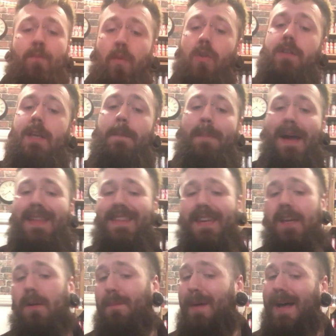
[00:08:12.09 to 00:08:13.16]

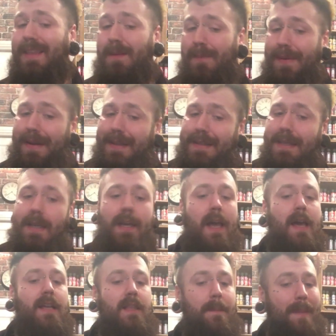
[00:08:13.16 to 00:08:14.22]
Multi-battery compatibility,
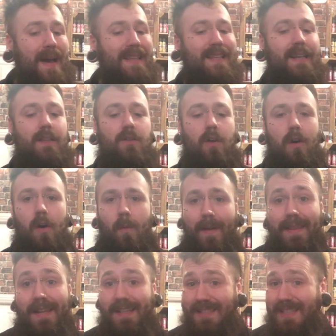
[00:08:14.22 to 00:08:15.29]
the battery door,
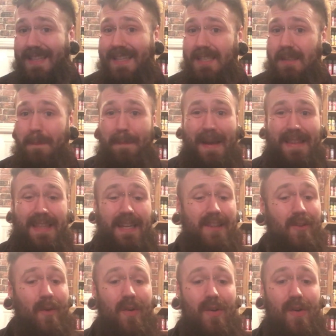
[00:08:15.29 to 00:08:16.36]
whether it's a decent battery
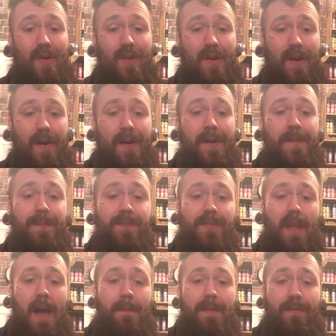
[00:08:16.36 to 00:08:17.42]
door or not.
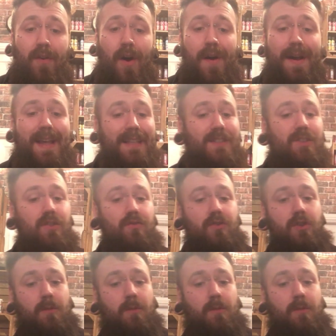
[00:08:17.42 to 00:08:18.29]
And we've got instant